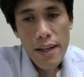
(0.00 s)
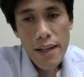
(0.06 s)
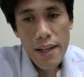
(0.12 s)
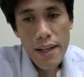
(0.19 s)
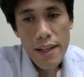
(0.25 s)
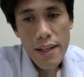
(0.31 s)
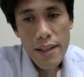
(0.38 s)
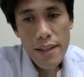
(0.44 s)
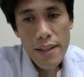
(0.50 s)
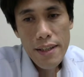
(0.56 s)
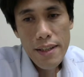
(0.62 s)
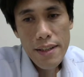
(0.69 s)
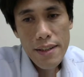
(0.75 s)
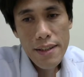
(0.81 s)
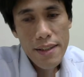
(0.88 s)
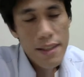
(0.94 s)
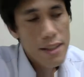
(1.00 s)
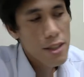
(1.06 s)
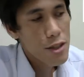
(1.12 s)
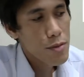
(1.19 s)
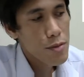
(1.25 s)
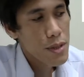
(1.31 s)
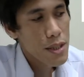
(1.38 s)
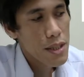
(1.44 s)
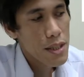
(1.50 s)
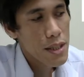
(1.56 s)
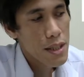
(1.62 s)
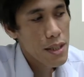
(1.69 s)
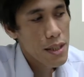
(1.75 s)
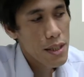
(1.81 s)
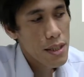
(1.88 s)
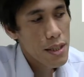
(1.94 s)
and try to
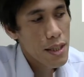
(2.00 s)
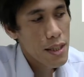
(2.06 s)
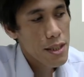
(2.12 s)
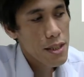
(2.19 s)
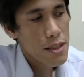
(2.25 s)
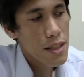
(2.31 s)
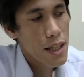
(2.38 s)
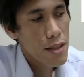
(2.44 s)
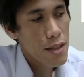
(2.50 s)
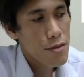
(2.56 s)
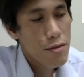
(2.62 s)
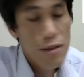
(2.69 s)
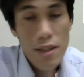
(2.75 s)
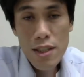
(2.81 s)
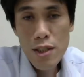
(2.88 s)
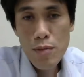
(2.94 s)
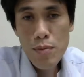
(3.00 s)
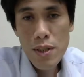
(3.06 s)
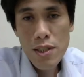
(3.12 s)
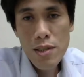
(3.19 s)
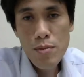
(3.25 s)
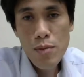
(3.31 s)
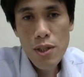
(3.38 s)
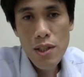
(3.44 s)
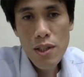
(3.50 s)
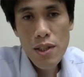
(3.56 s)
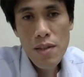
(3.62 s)
be as tactful as possible,